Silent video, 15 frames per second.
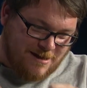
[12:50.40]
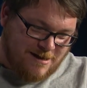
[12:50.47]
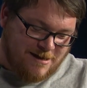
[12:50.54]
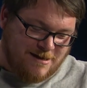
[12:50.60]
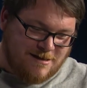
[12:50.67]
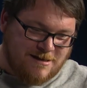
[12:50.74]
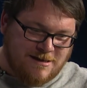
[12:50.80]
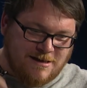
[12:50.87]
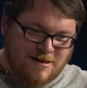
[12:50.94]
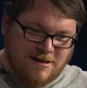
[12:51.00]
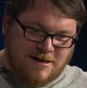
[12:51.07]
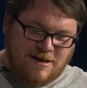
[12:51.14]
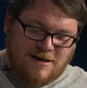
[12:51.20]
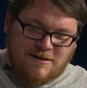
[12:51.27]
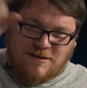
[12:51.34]
uh,
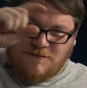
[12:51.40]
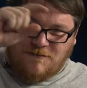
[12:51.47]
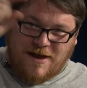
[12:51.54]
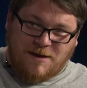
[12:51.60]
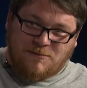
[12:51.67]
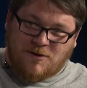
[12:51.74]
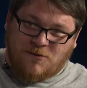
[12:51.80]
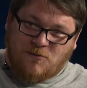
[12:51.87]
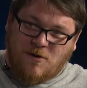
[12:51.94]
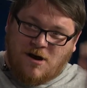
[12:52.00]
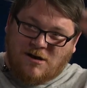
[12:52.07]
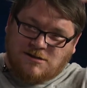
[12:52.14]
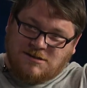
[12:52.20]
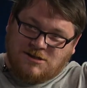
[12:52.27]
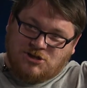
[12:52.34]
the fabric
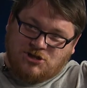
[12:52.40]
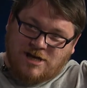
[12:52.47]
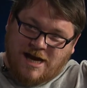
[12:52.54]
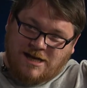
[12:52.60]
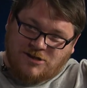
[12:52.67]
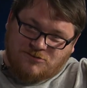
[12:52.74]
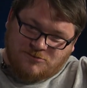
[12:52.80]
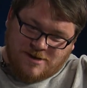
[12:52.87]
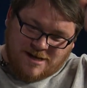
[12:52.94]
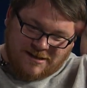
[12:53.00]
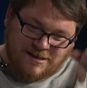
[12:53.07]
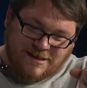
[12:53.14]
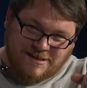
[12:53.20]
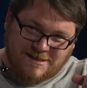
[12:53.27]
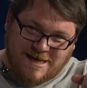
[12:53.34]
wall to shine
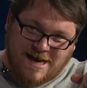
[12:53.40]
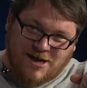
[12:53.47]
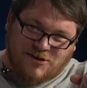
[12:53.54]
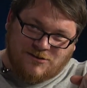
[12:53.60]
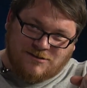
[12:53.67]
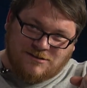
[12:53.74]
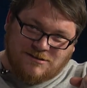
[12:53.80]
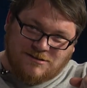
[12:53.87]
directly down.